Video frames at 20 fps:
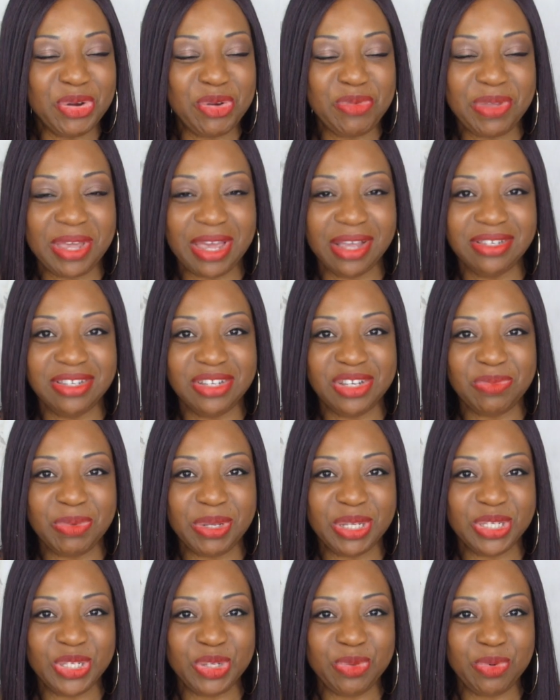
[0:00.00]
Hope you guys are
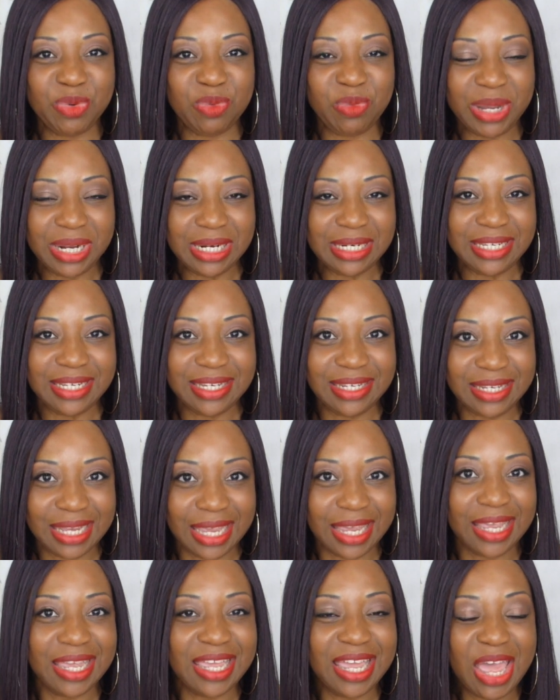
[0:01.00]
doing super well
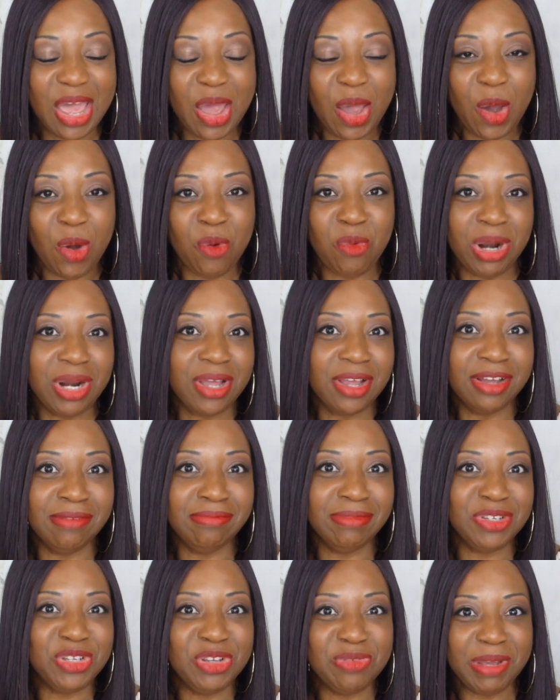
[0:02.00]
today.
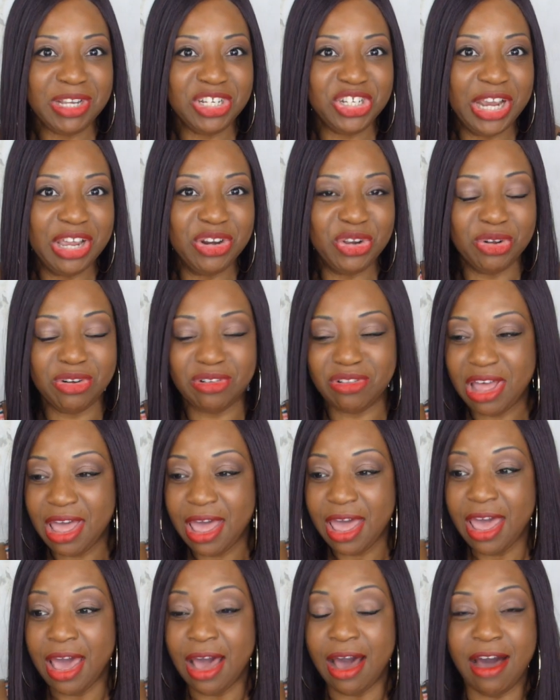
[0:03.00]
Welcome to my channel.
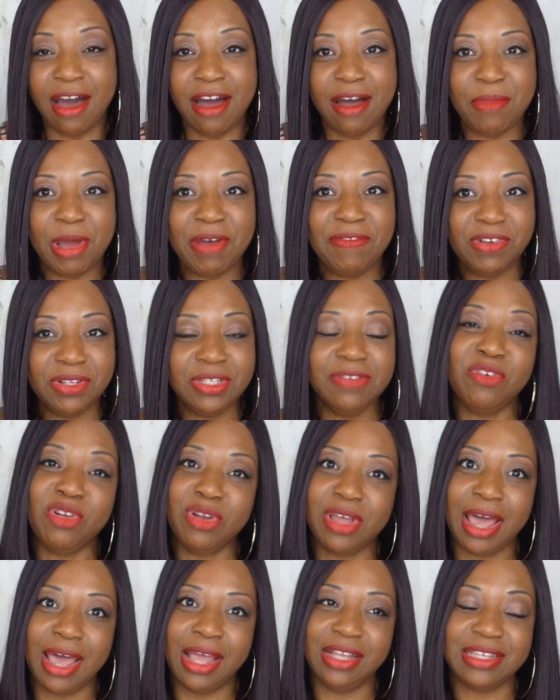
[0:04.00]
First of
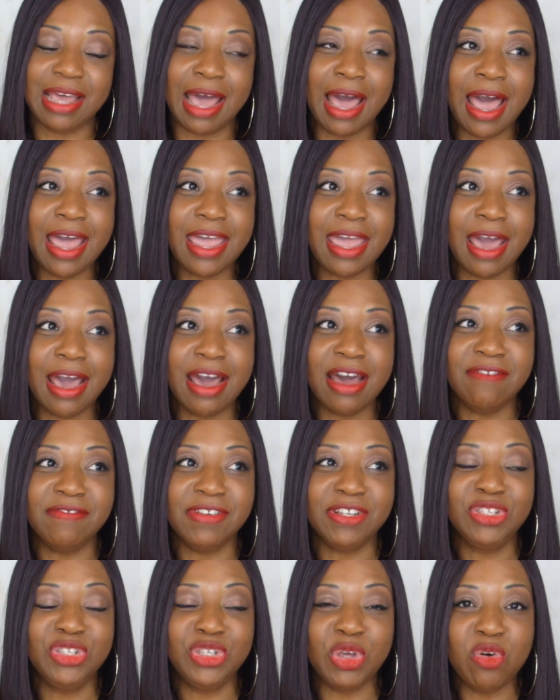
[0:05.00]
all guys, I
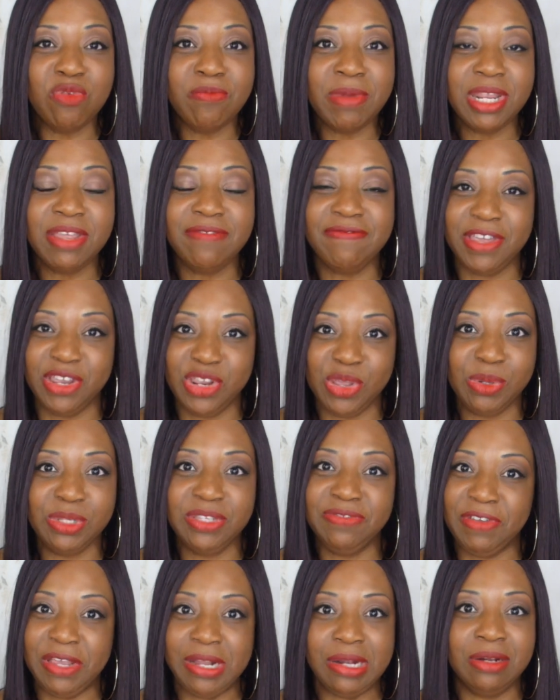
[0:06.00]
have so many
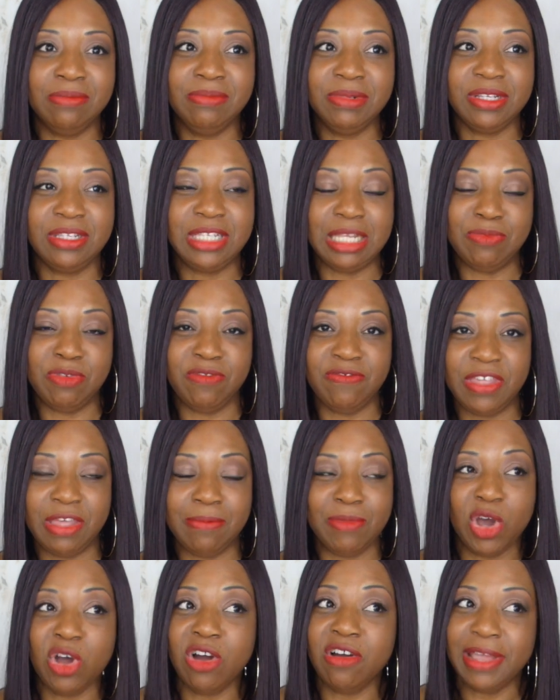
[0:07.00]
videos filmed. Some of
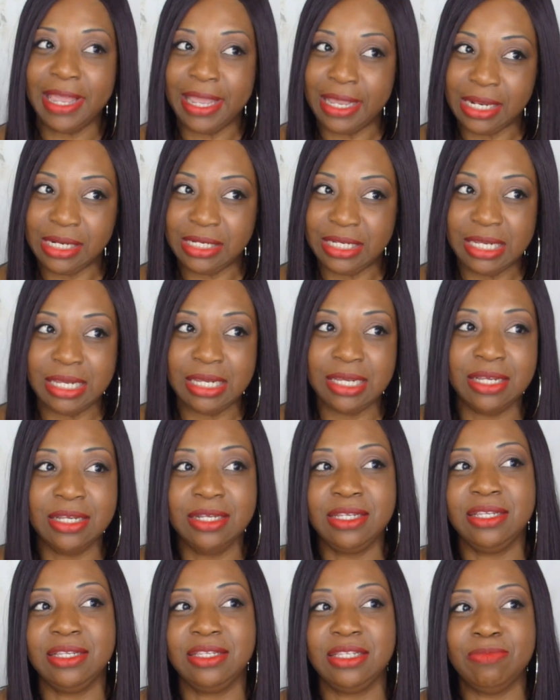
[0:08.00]
them are
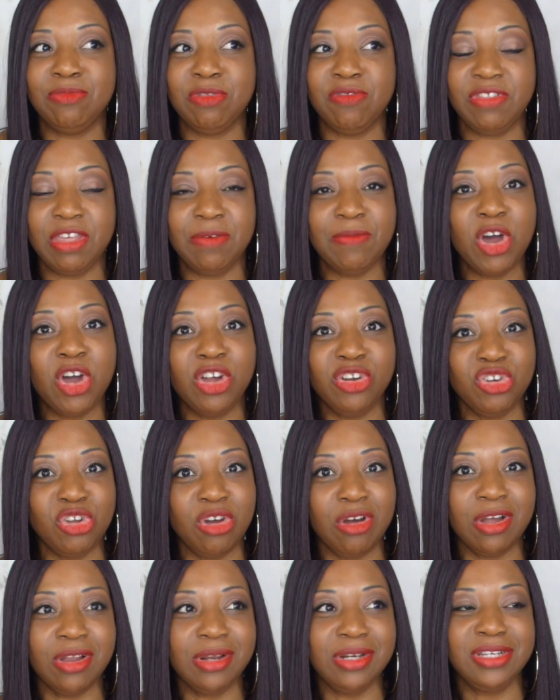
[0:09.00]
edited, some of them are
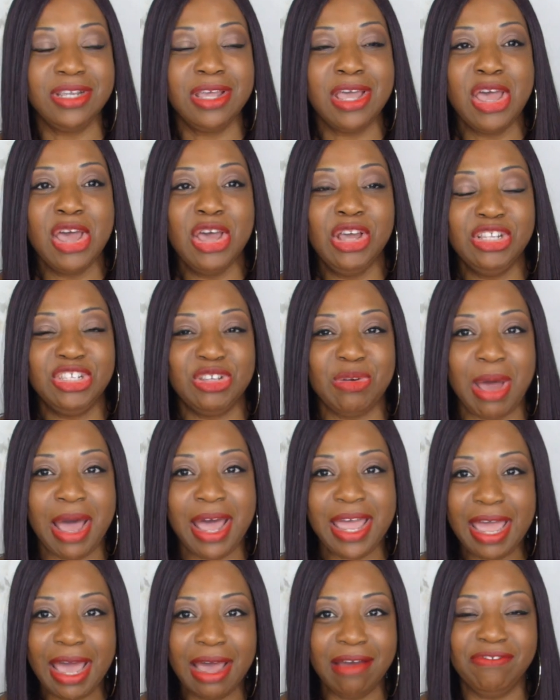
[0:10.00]
not. So
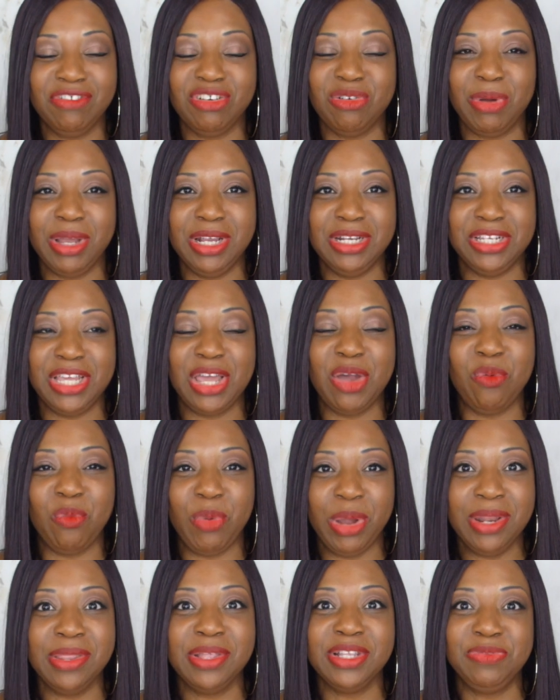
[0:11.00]
I have no idea
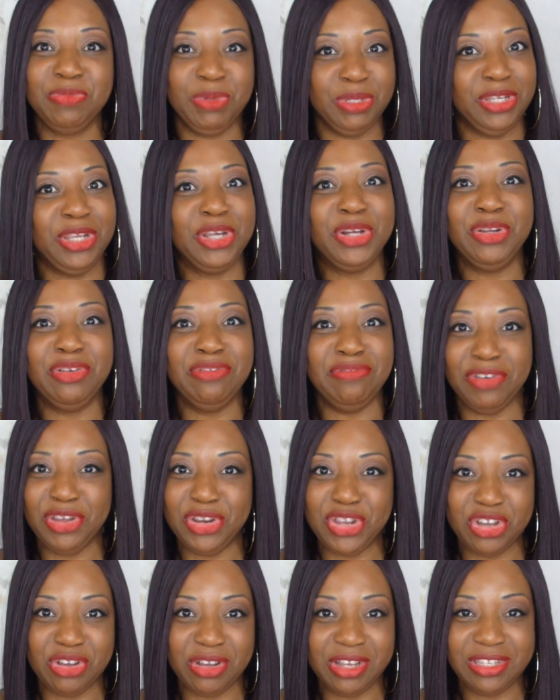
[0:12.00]
when this particular
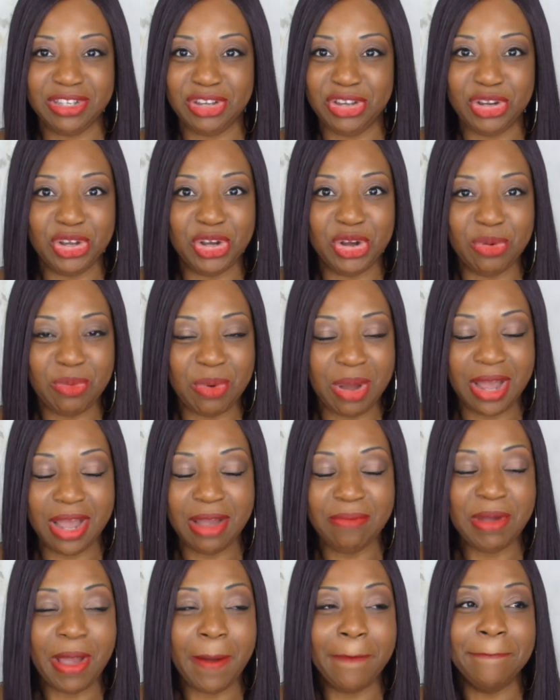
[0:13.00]
video is going to go
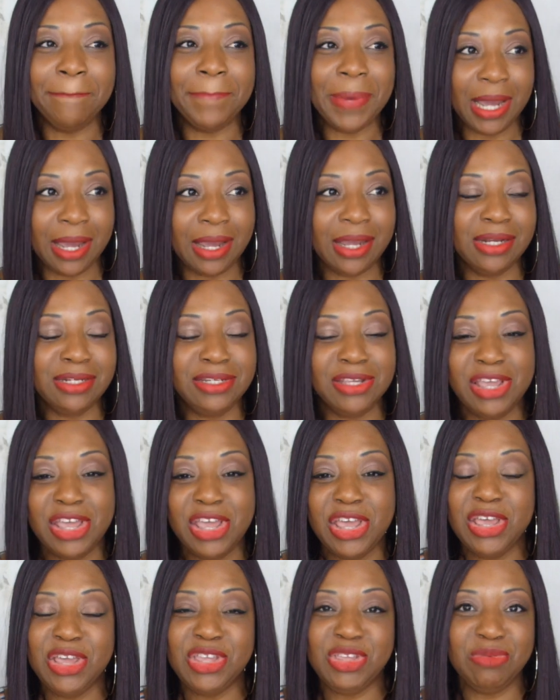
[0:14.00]
up, but
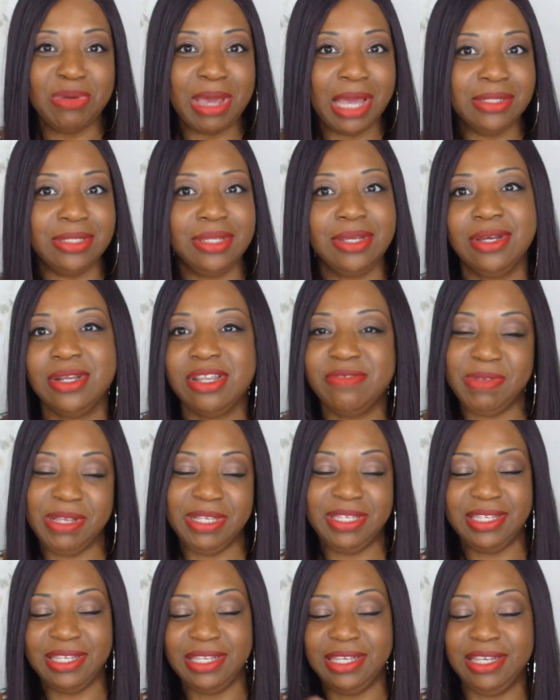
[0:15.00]
you guys are going to be
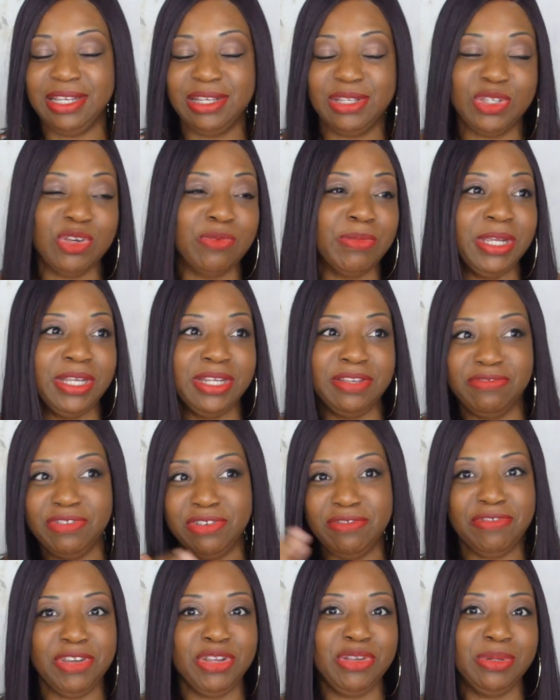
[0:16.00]
seeing so many
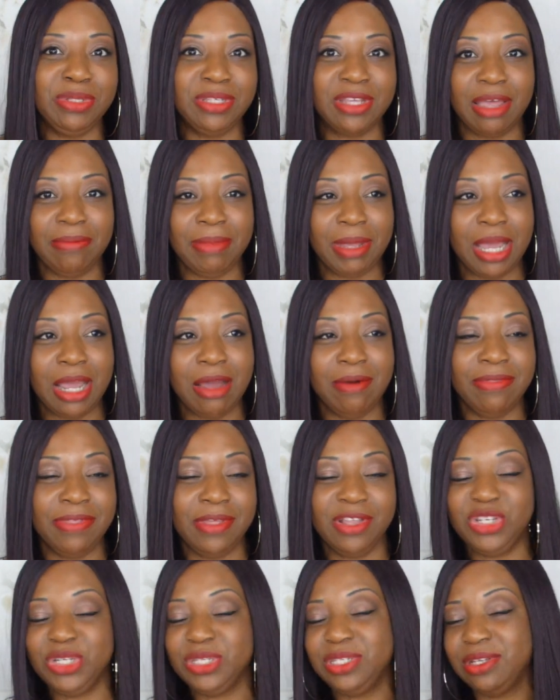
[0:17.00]
different videos coming out.
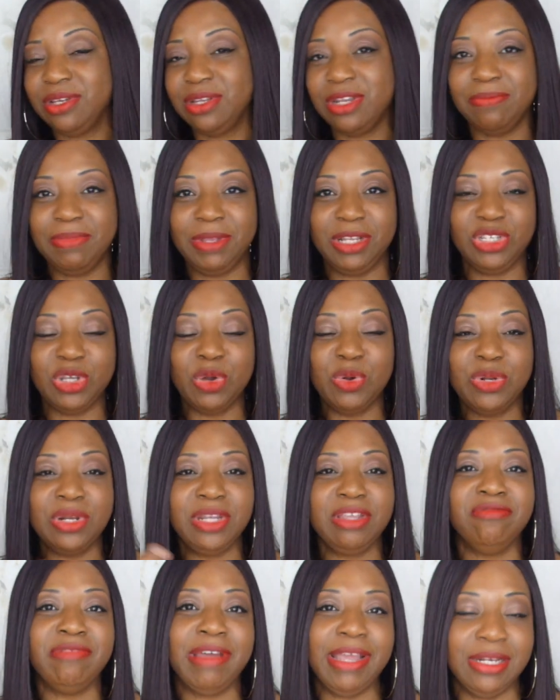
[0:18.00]
They're just going to be
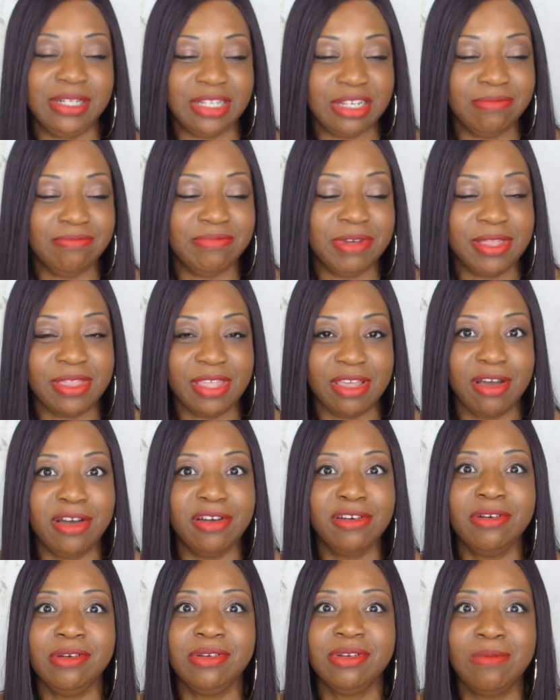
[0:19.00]
totally random, but they
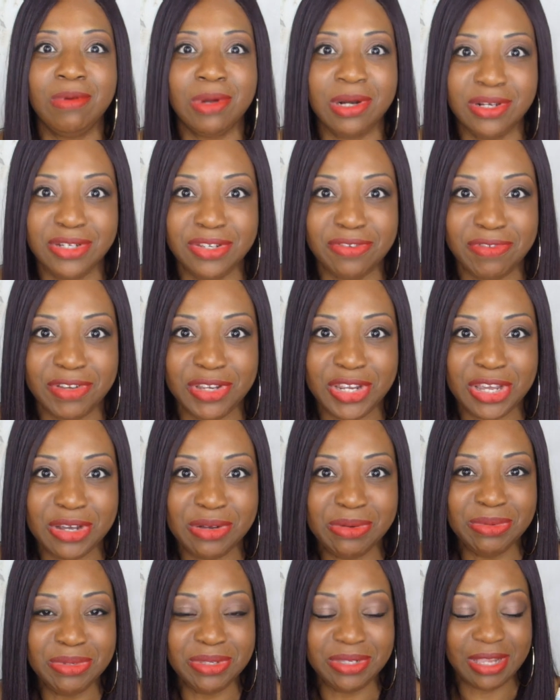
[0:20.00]
are good quality
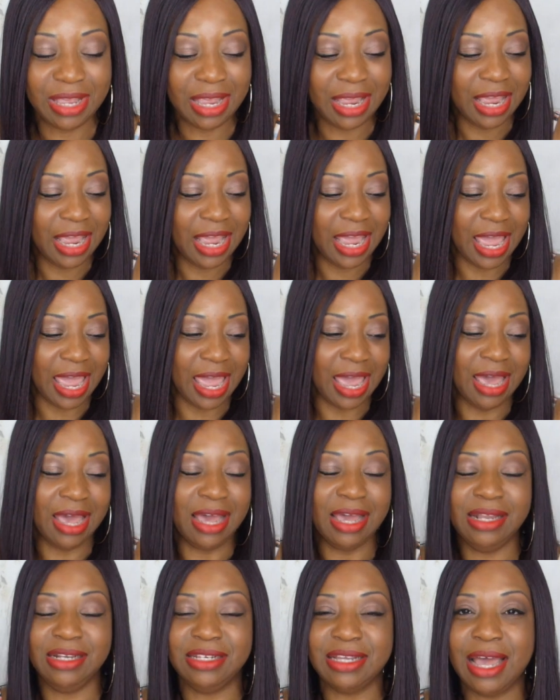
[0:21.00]
videos.
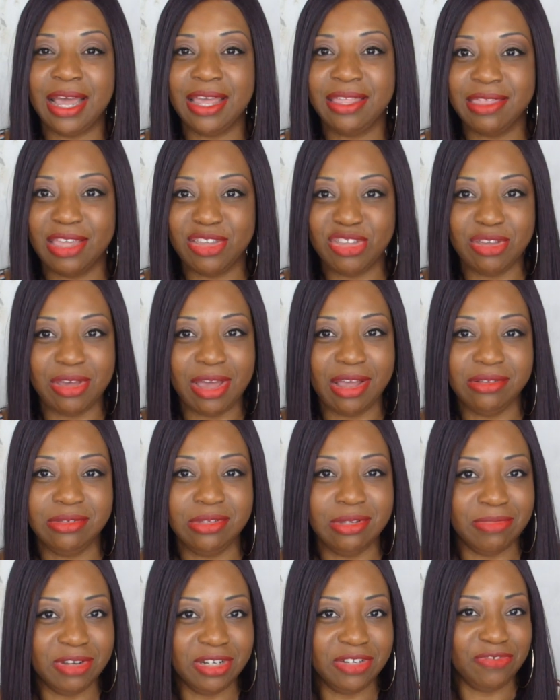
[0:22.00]
And I thank you guys
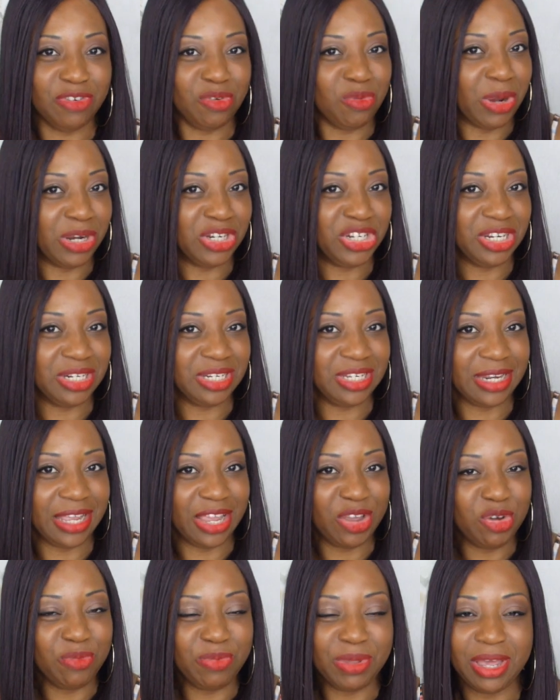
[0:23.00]
so much for watching
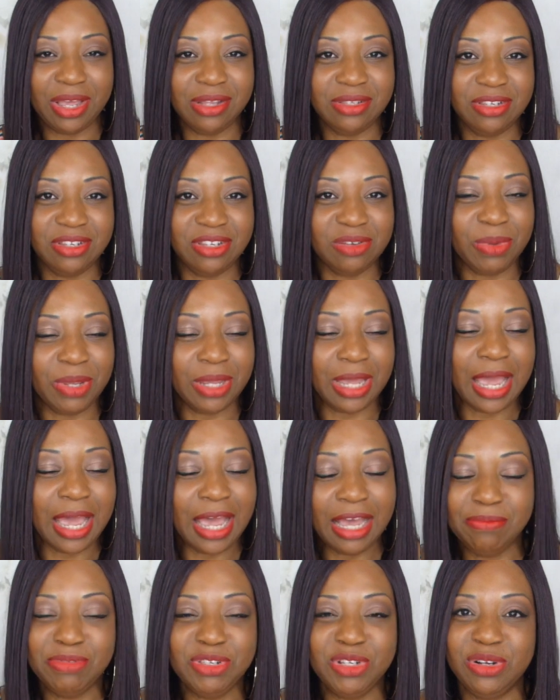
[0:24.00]
today. I hope you guys are doing
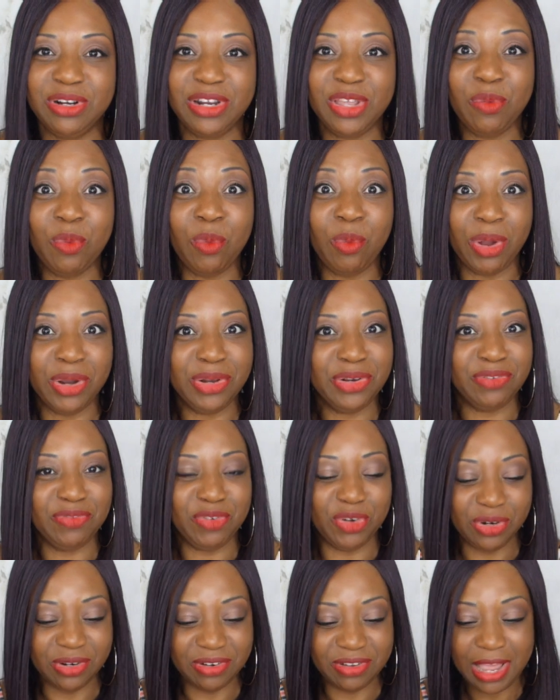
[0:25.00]
absolutely
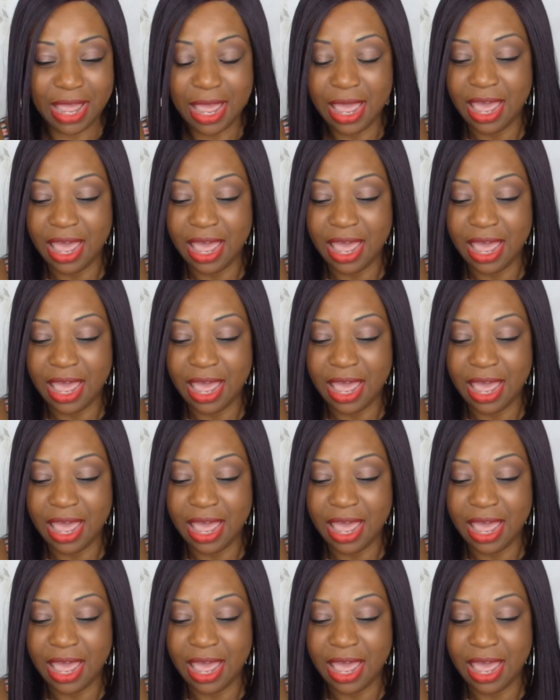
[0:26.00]
wonderful.